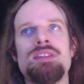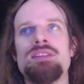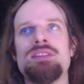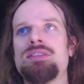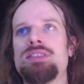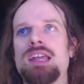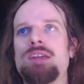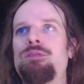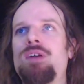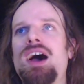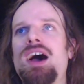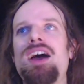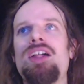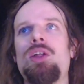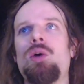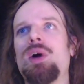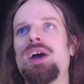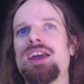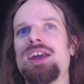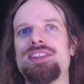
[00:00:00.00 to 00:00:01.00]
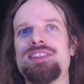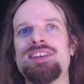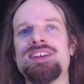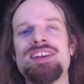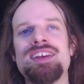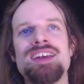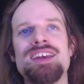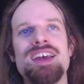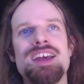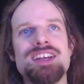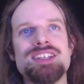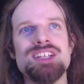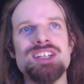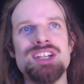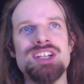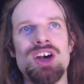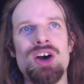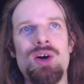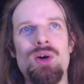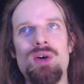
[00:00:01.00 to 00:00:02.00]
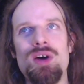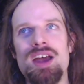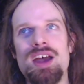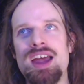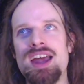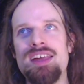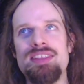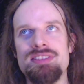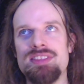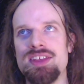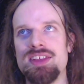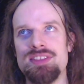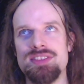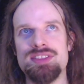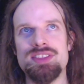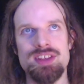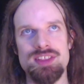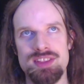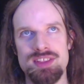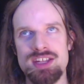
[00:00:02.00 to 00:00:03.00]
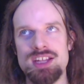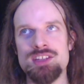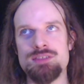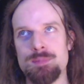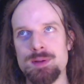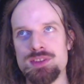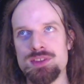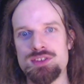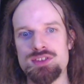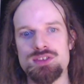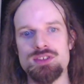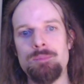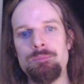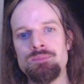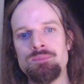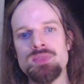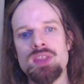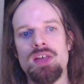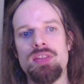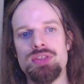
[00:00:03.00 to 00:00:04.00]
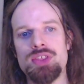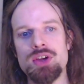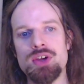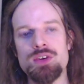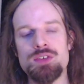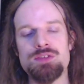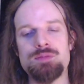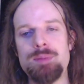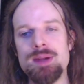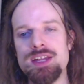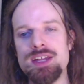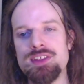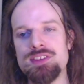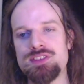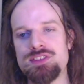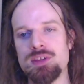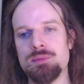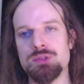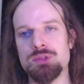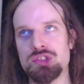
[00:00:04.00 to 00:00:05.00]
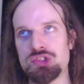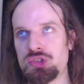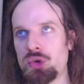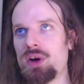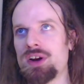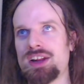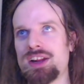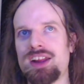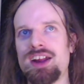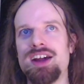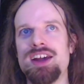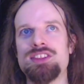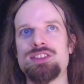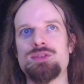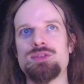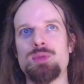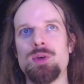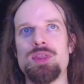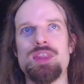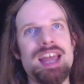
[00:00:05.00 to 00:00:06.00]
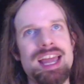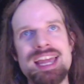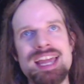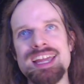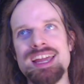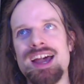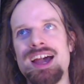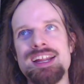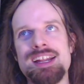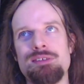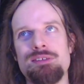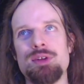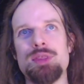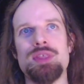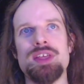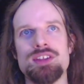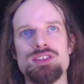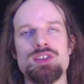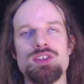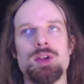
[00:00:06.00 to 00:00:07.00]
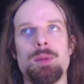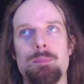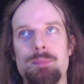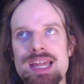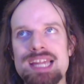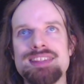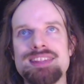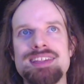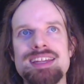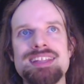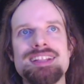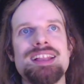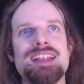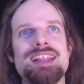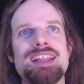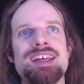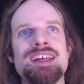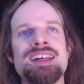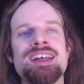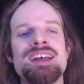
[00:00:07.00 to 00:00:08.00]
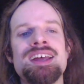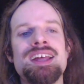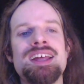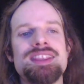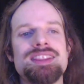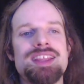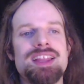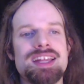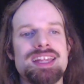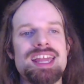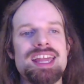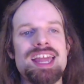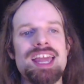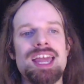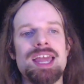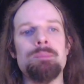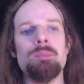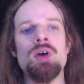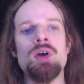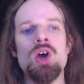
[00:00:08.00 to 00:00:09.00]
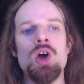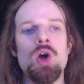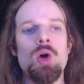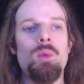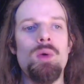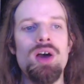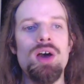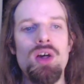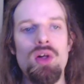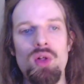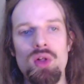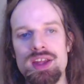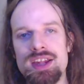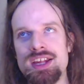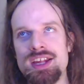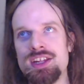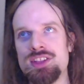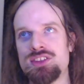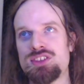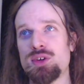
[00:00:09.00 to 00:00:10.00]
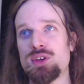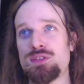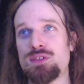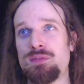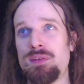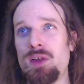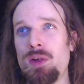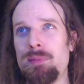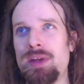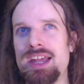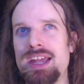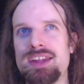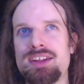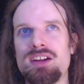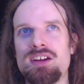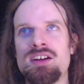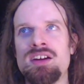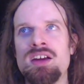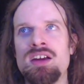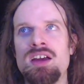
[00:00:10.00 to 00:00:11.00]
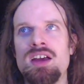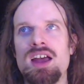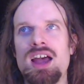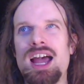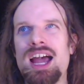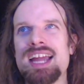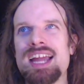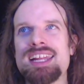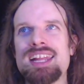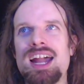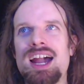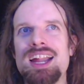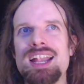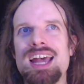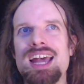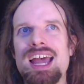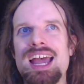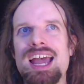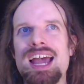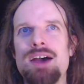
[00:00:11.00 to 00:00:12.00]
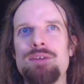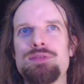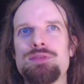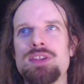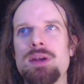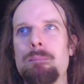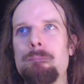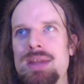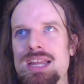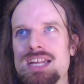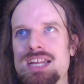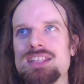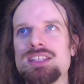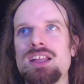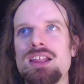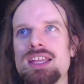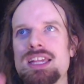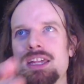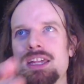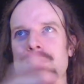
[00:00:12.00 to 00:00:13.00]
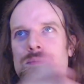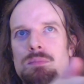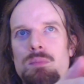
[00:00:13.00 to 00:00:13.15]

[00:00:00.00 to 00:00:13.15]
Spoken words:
They follow it, you know, and there's been some shortcuts with the AI and everything sort of baked into the game. Well, in Source Filmmaker, I kind of have to manually